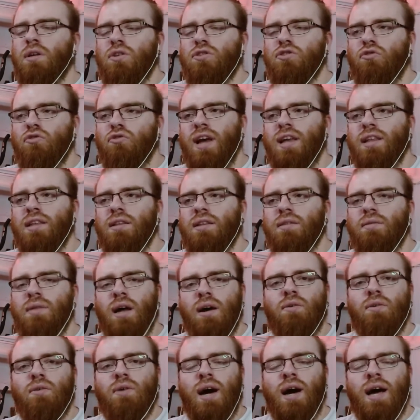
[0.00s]
So right
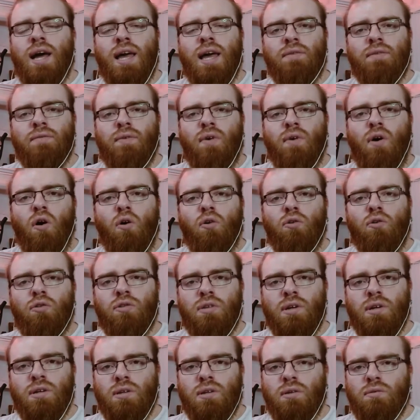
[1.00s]
now I have all
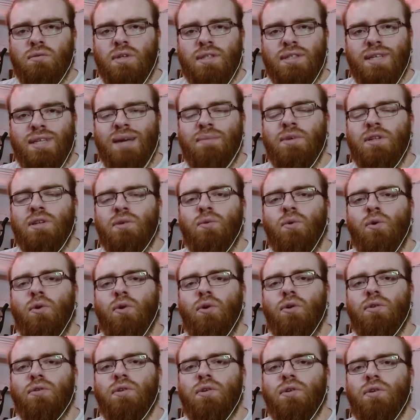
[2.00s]
the, you know, the time in the
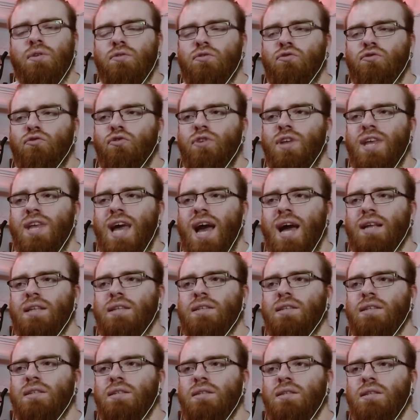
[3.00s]
world to
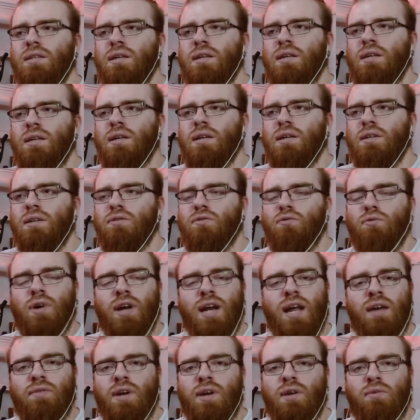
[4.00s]
react to
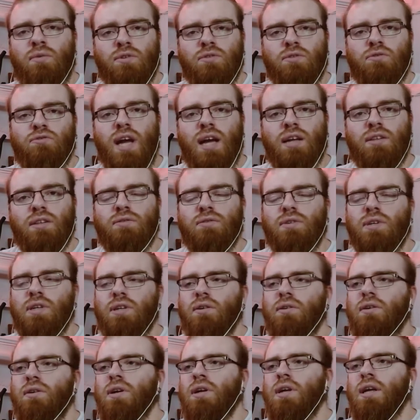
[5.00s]
whatever I want to react to, you
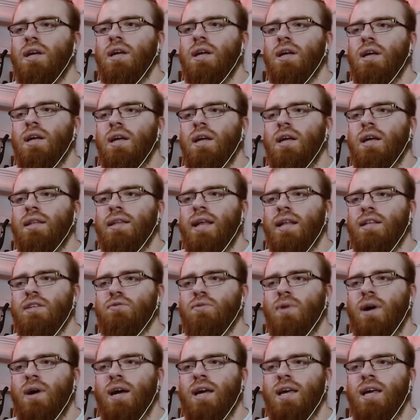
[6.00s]
know. That's
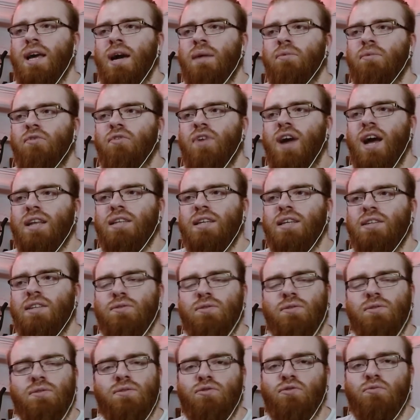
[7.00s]
why I'm reacting to
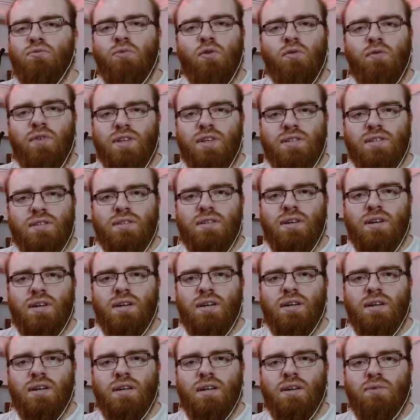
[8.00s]
2 movies
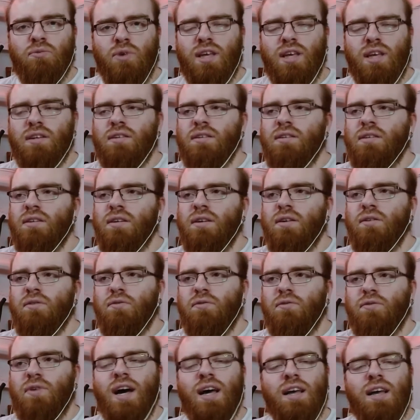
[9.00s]
a week,
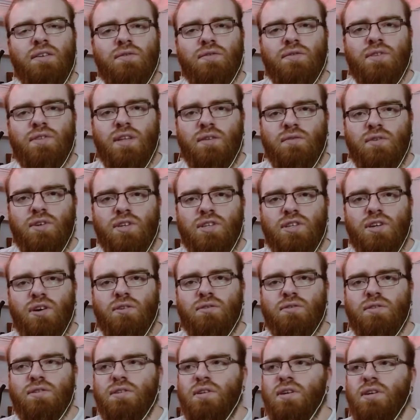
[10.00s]
5 TV
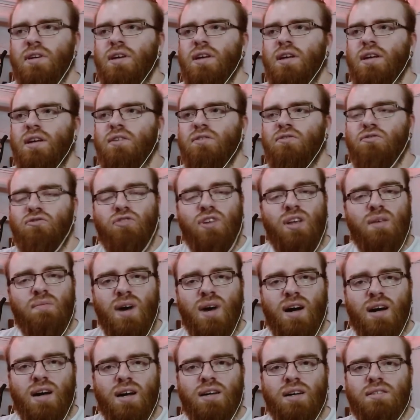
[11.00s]
shows, 3
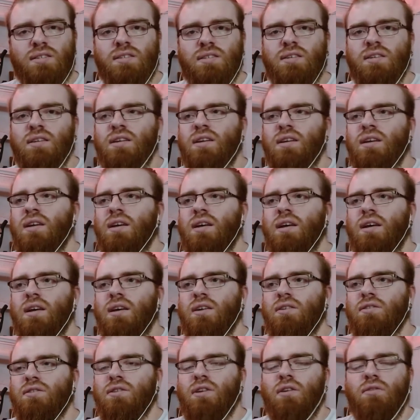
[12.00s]
mangas,
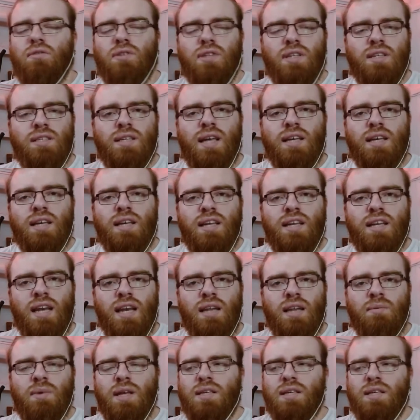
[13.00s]
no, in this case 3
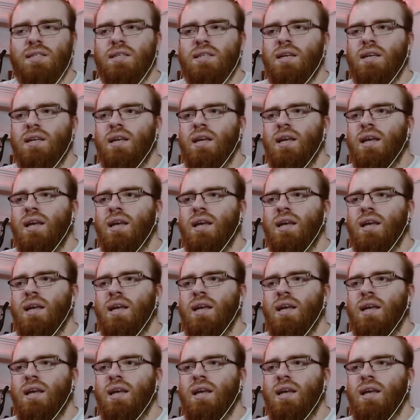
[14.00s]
animes,